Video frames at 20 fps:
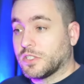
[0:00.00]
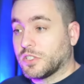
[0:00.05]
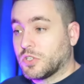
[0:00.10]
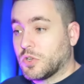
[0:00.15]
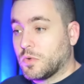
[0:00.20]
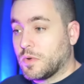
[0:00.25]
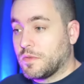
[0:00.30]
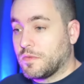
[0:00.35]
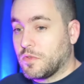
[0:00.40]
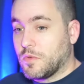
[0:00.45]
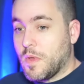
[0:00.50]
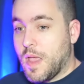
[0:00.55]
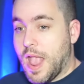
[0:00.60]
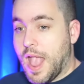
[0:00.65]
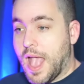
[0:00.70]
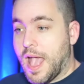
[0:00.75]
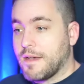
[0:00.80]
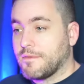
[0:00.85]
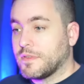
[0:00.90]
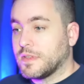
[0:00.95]
So if you
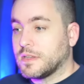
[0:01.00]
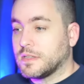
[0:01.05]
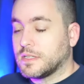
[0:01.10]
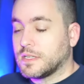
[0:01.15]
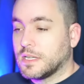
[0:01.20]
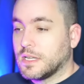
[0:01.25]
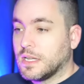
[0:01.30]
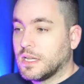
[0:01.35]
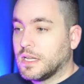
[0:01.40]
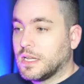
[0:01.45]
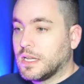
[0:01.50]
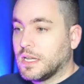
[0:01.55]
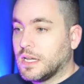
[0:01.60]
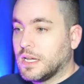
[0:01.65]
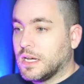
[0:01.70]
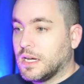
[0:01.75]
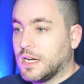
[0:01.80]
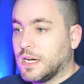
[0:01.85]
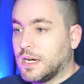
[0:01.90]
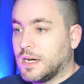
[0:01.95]
haven't
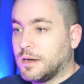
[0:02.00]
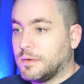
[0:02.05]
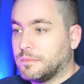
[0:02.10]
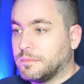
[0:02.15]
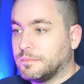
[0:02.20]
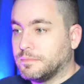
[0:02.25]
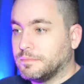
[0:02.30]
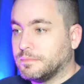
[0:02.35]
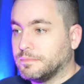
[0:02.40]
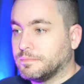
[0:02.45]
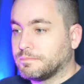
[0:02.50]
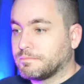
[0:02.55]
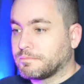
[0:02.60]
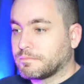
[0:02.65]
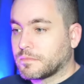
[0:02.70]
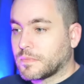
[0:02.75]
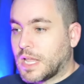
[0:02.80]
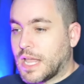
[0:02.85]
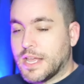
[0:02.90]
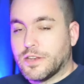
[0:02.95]
um,
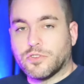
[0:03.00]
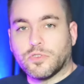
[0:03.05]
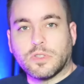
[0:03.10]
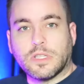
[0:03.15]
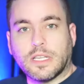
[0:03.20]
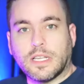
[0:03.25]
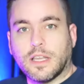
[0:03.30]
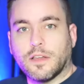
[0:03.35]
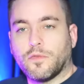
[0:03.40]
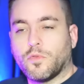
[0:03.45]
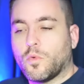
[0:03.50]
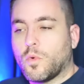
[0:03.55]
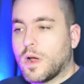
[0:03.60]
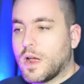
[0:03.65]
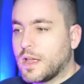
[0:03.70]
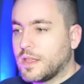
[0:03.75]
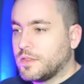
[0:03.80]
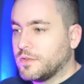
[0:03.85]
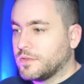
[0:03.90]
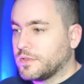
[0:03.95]
entered the
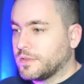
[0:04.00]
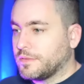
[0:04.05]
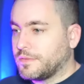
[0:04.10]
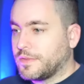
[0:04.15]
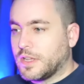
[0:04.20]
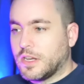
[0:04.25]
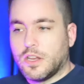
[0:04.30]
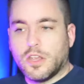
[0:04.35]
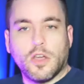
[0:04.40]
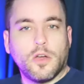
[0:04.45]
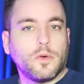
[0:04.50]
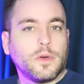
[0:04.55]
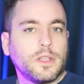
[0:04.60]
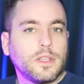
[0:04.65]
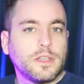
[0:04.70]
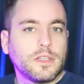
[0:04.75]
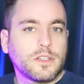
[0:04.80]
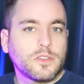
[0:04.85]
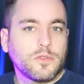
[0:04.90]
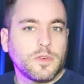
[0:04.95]
giveaway, there's a video in the
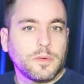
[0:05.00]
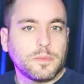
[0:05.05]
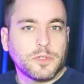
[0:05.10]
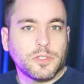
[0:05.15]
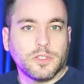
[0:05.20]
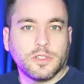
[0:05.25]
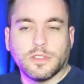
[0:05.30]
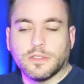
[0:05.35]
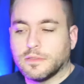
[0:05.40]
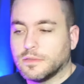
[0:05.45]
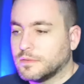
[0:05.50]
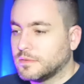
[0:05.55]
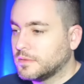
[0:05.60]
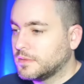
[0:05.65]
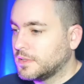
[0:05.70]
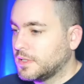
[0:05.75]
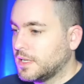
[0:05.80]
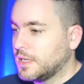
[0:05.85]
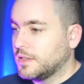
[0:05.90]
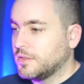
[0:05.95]
description,
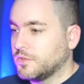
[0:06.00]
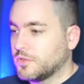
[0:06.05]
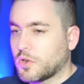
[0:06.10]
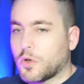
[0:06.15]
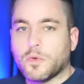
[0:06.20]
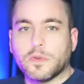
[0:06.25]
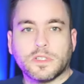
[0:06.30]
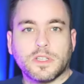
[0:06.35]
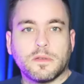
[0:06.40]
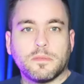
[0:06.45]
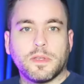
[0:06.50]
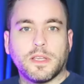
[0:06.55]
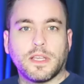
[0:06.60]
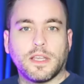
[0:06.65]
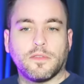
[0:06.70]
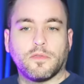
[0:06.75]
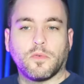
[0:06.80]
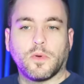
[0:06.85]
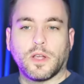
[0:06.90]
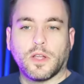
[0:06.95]
and there's always going to be a
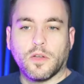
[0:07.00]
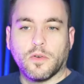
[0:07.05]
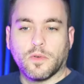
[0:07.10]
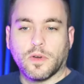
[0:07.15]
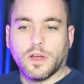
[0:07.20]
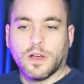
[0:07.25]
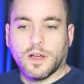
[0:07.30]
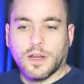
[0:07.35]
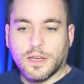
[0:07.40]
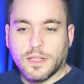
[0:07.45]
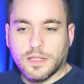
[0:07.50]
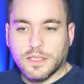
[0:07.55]
giveaway going on.